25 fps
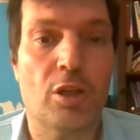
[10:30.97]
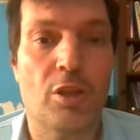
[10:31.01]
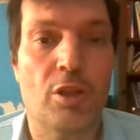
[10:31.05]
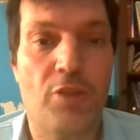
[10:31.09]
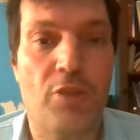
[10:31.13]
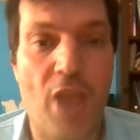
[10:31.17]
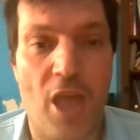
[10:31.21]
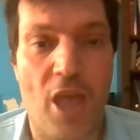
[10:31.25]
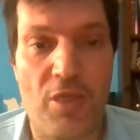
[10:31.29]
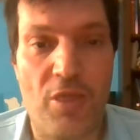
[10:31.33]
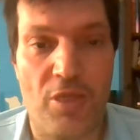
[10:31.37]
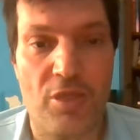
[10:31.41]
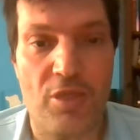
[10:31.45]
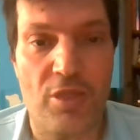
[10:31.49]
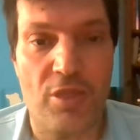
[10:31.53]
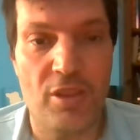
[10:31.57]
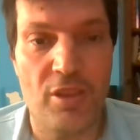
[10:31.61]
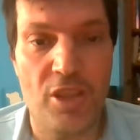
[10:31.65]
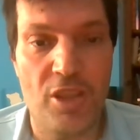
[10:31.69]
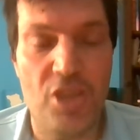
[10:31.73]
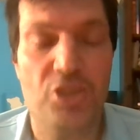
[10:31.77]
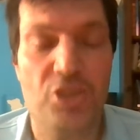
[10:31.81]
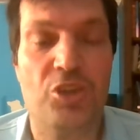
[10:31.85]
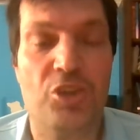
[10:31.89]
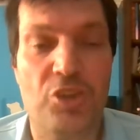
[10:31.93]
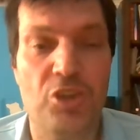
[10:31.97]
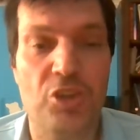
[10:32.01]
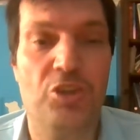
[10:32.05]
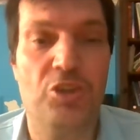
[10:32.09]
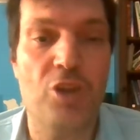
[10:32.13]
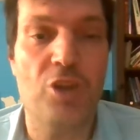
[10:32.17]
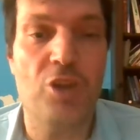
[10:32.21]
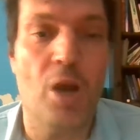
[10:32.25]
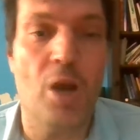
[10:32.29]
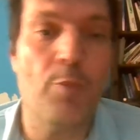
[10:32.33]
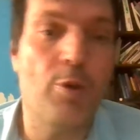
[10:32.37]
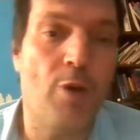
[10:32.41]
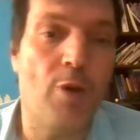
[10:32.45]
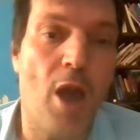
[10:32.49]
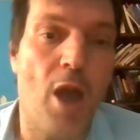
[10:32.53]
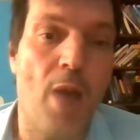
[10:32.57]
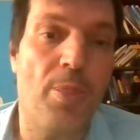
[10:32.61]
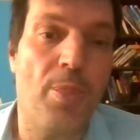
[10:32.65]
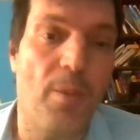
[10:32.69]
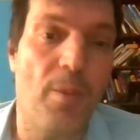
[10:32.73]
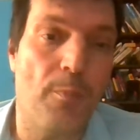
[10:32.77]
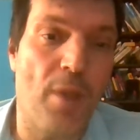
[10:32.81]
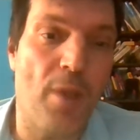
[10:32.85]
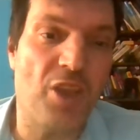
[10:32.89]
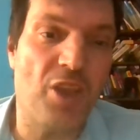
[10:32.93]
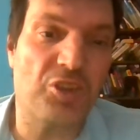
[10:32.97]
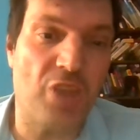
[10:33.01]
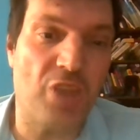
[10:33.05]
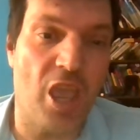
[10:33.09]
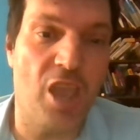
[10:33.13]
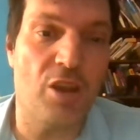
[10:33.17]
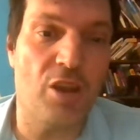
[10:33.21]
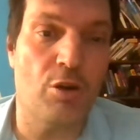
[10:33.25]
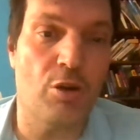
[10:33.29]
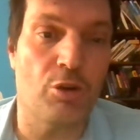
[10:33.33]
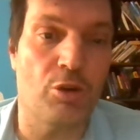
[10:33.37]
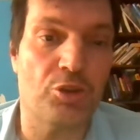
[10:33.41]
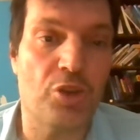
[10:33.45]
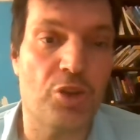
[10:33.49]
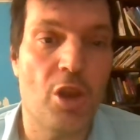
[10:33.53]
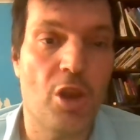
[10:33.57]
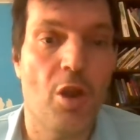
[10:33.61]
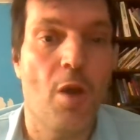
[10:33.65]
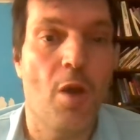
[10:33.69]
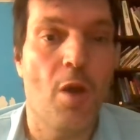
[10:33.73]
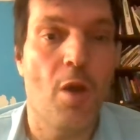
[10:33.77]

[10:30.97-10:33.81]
that ECW had the best angles.